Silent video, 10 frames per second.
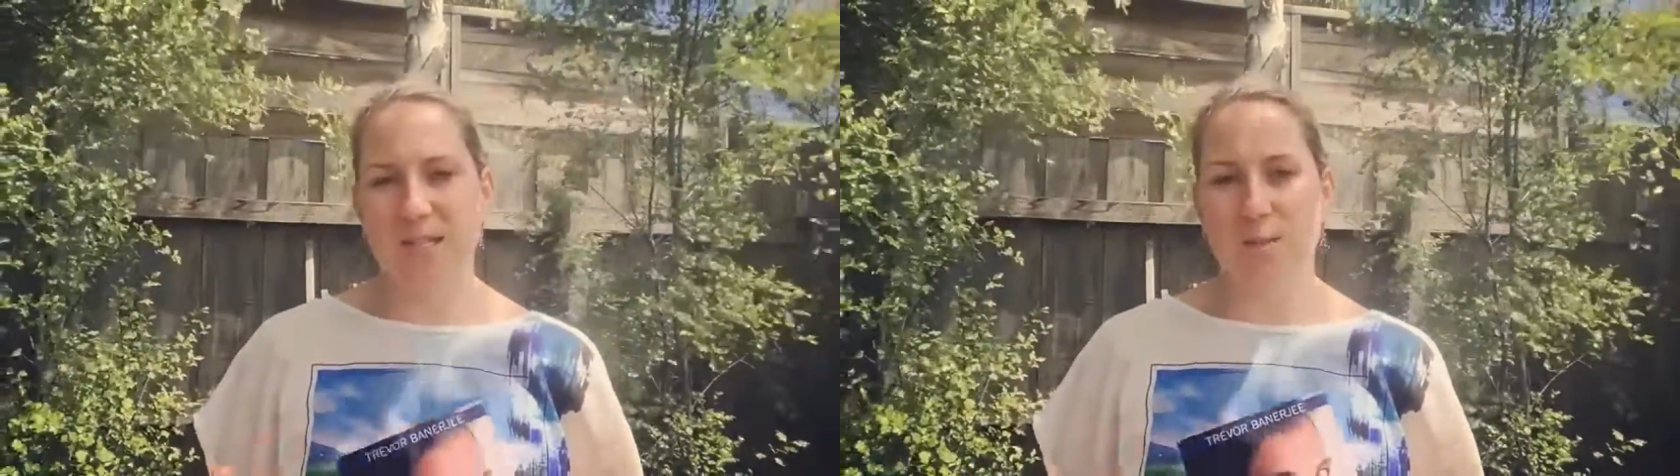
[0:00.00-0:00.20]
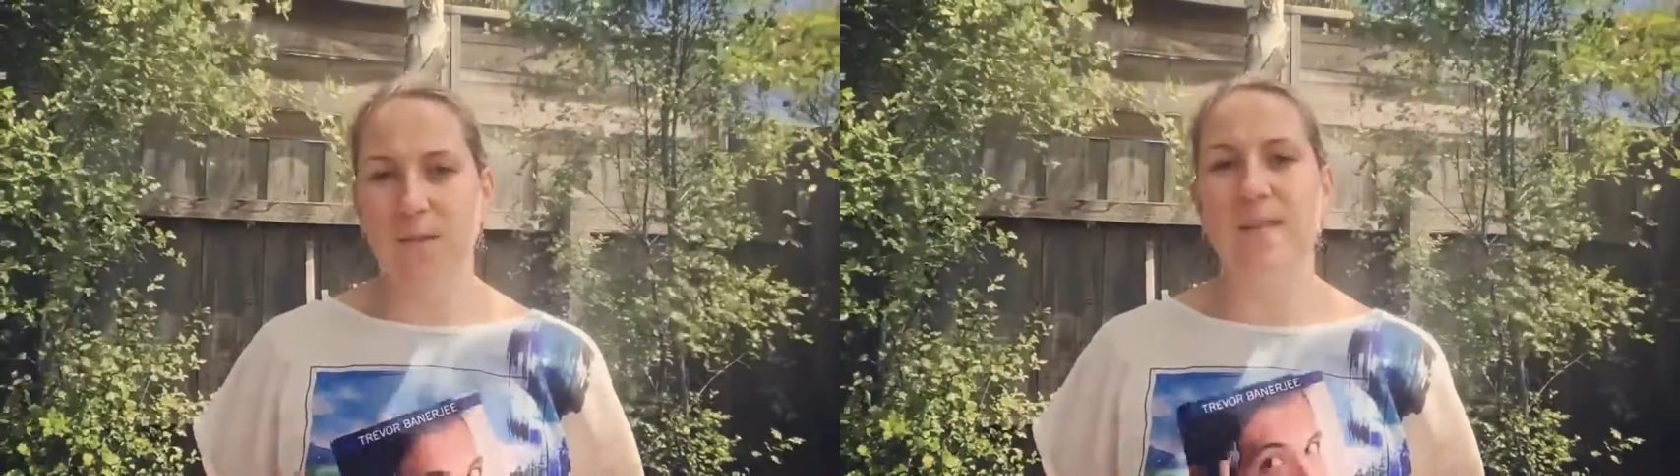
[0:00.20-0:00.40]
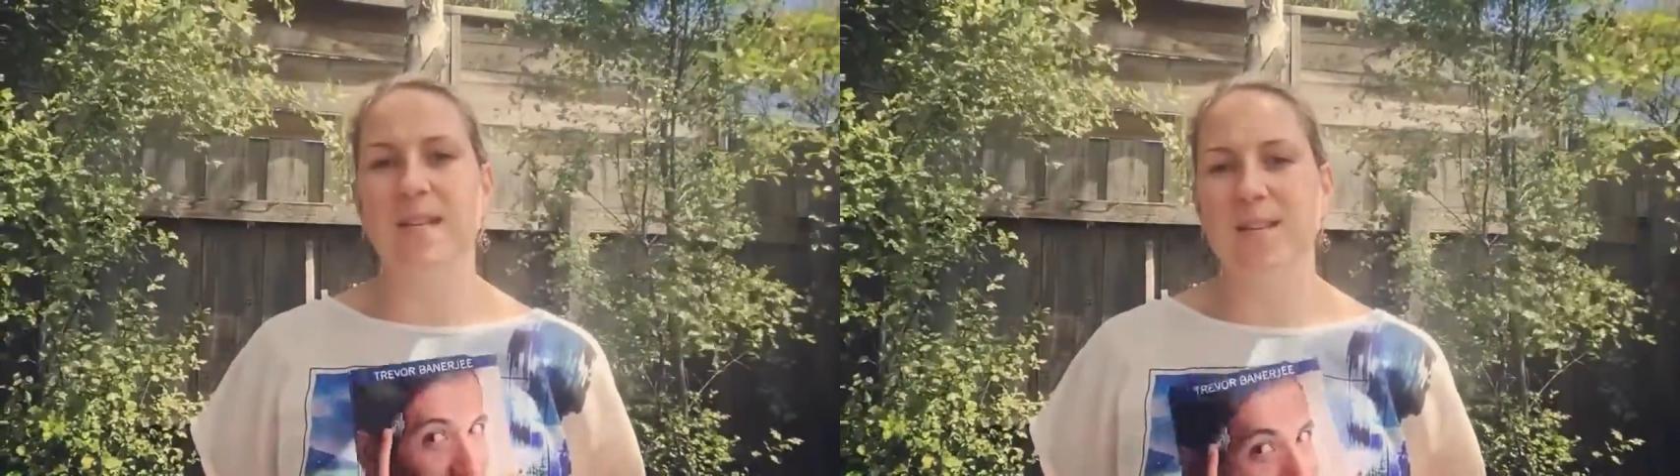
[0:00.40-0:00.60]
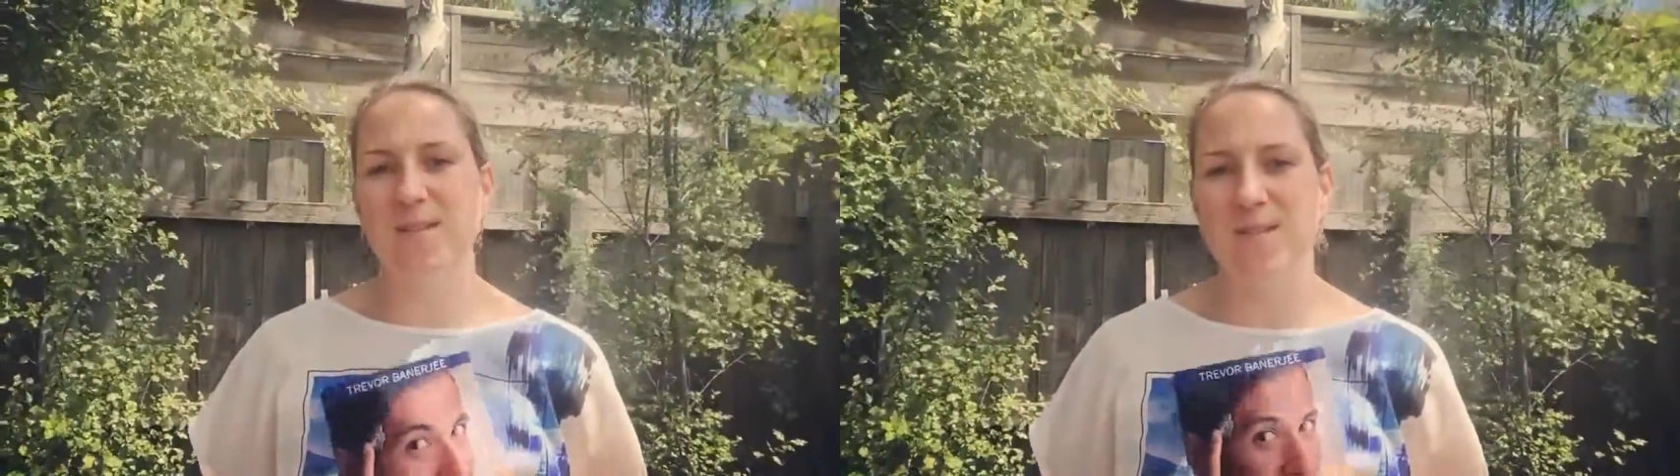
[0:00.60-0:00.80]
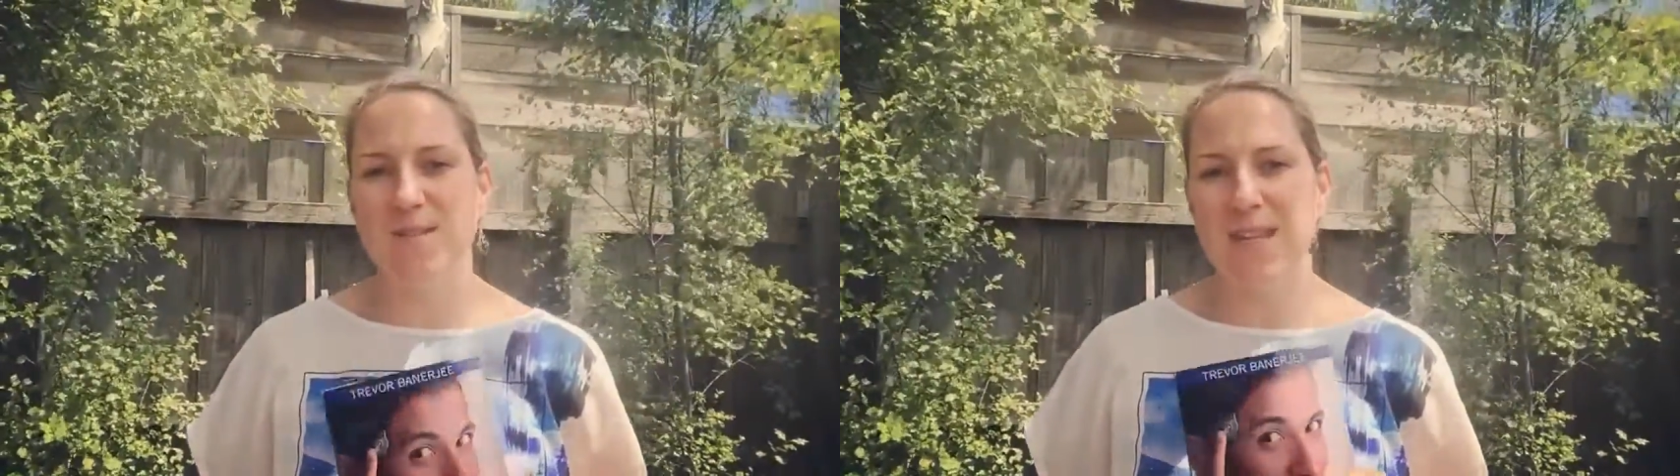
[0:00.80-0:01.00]
Trevor
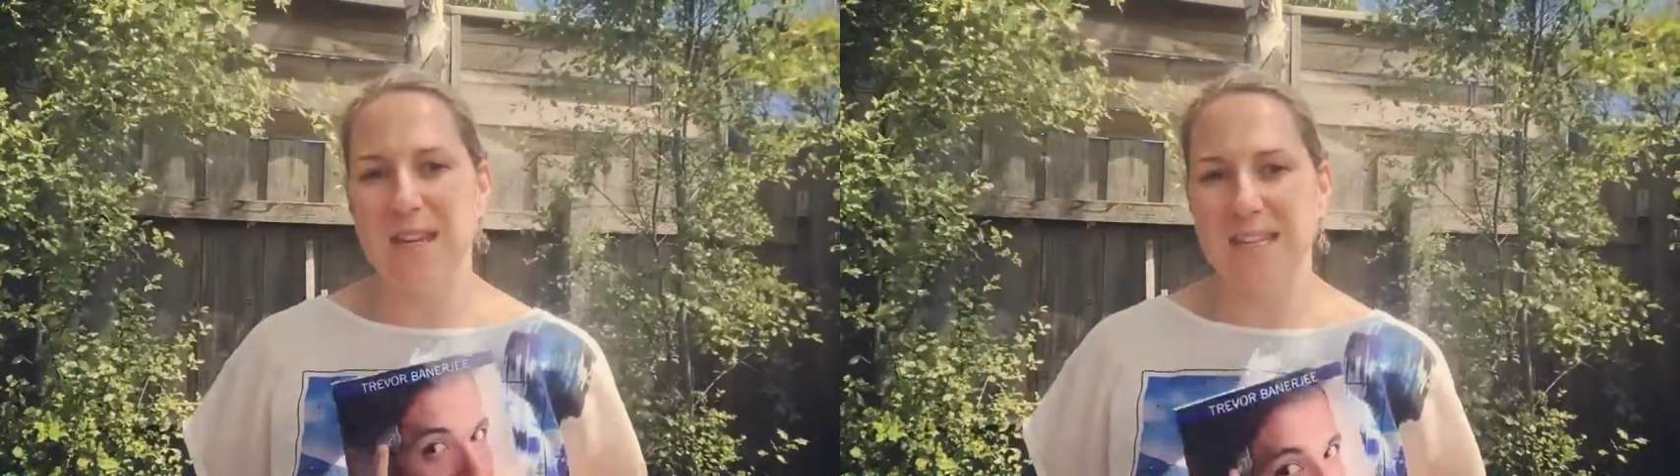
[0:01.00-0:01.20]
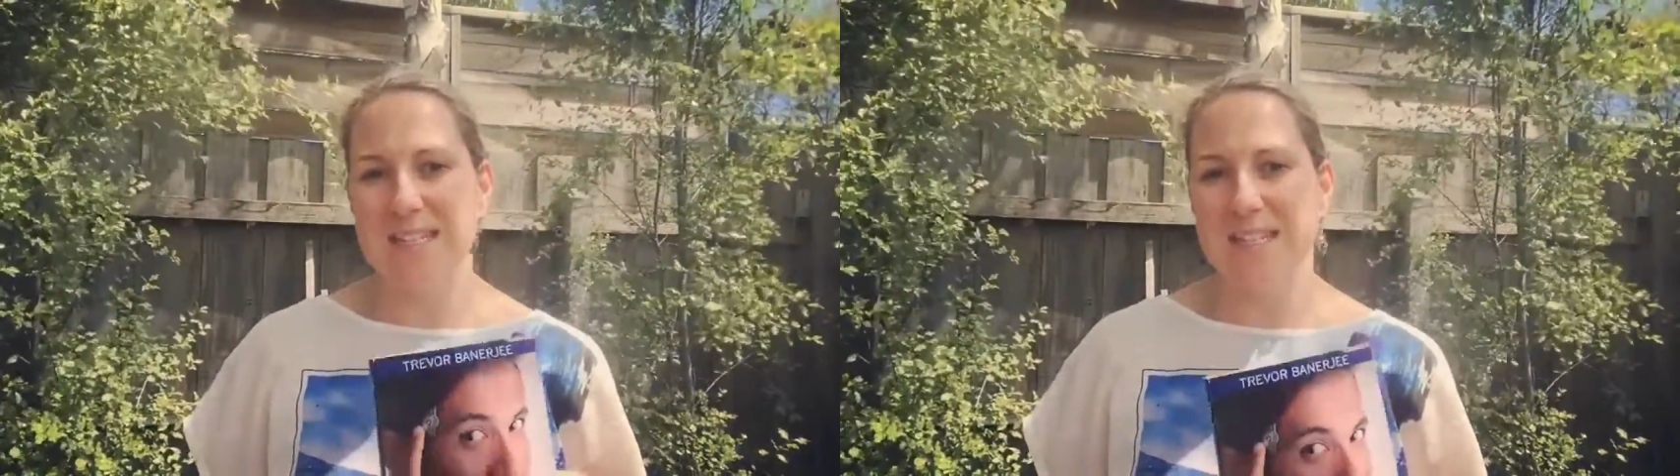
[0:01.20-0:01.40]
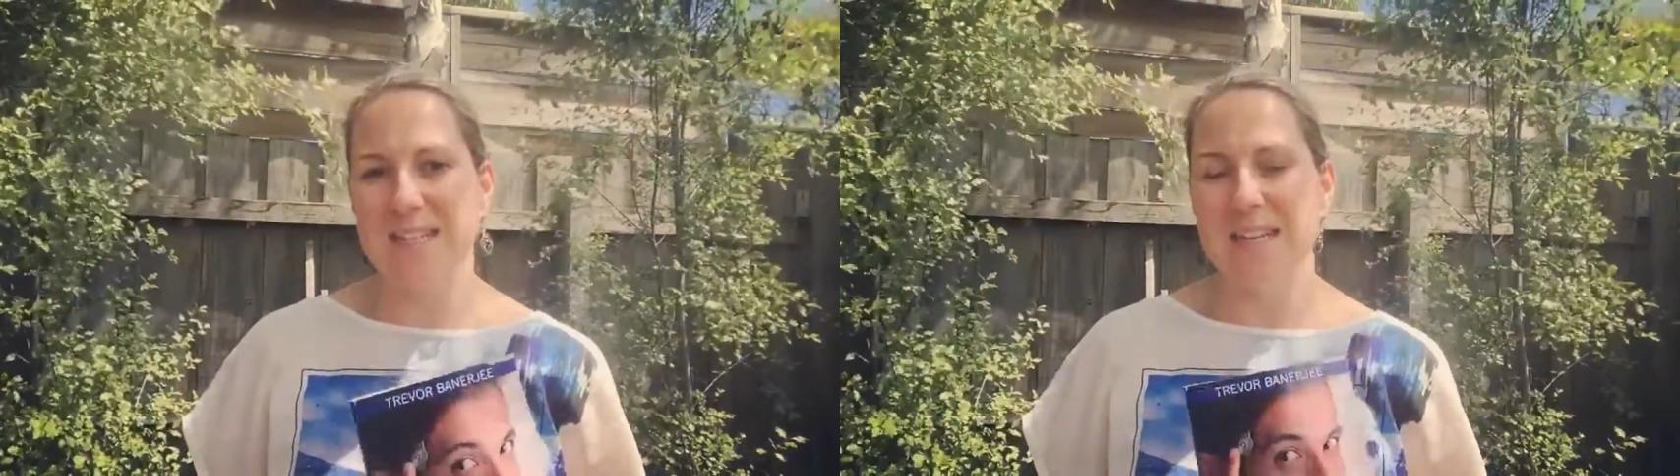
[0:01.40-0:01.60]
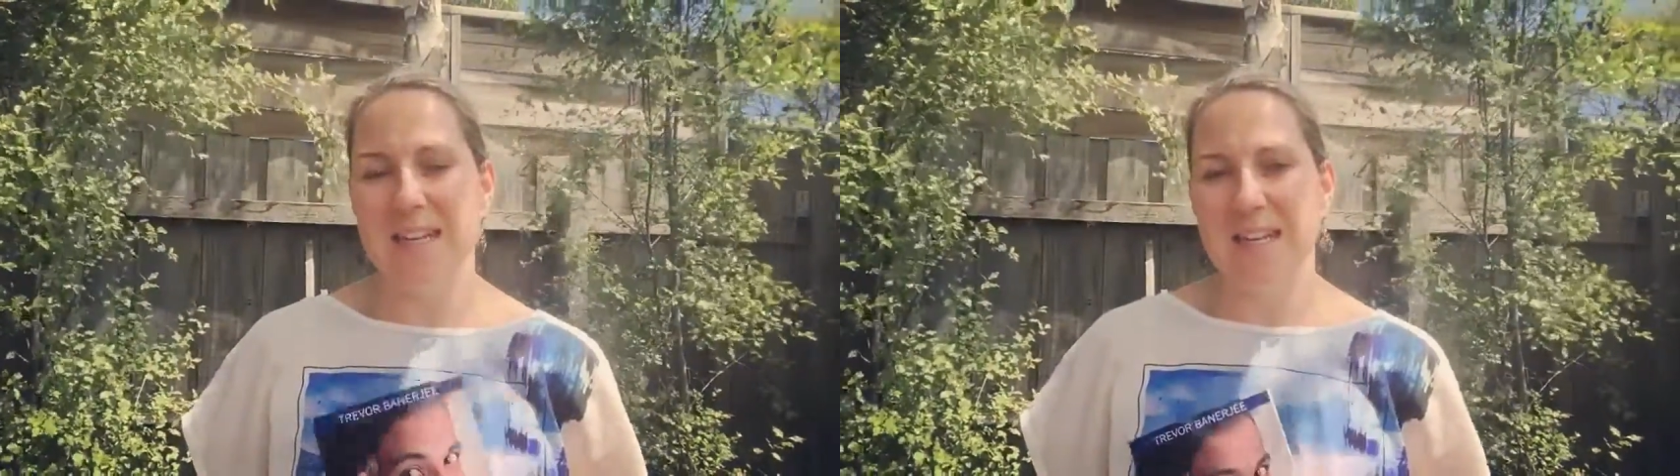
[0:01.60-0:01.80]
nails it on the head here